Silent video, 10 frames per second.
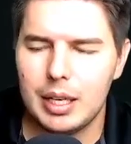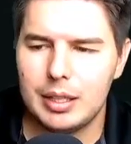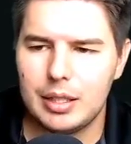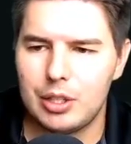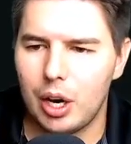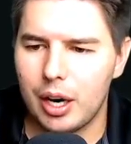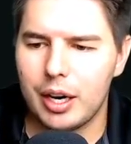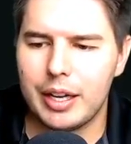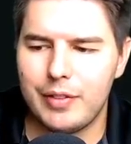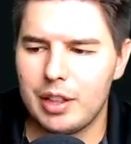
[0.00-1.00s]
Nadaar
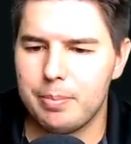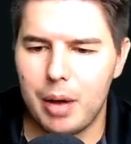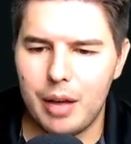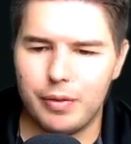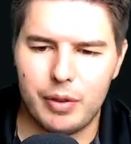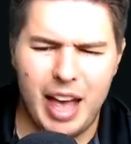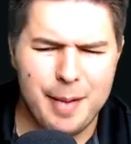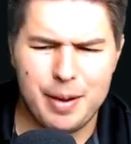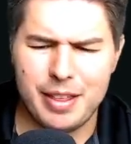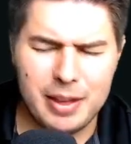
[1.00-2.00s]
giving the buff
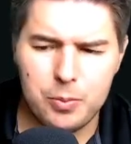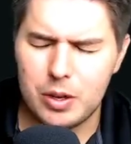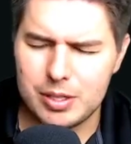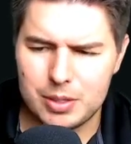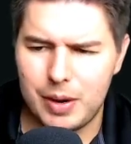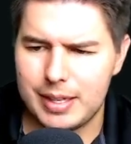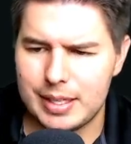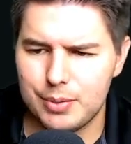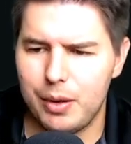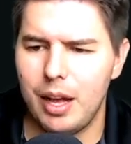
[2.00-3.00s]
happened, I think, once or twice
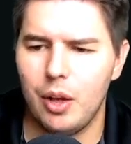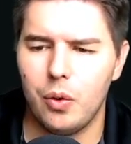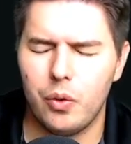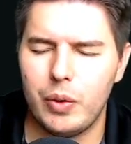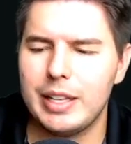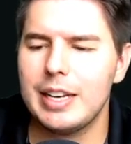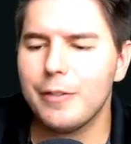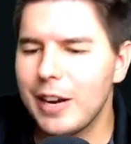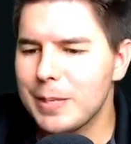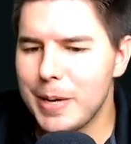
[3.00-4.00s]
as well. We didn't
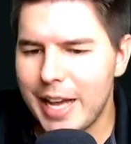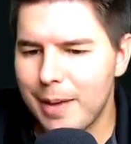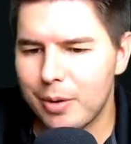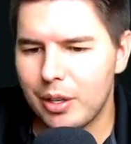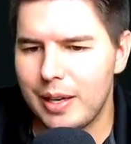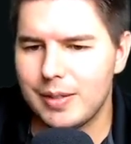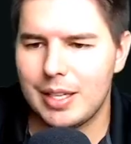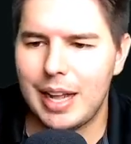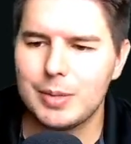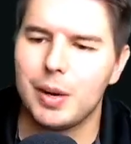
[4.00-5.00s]
find as many Embercleaves, and
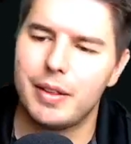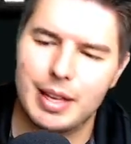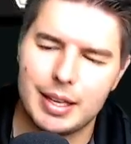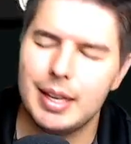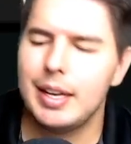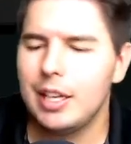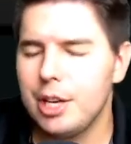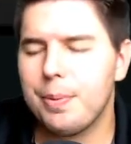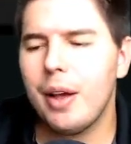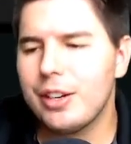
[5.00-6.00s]
that's where I think you'd
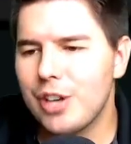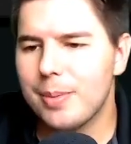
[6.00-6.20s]
probably drop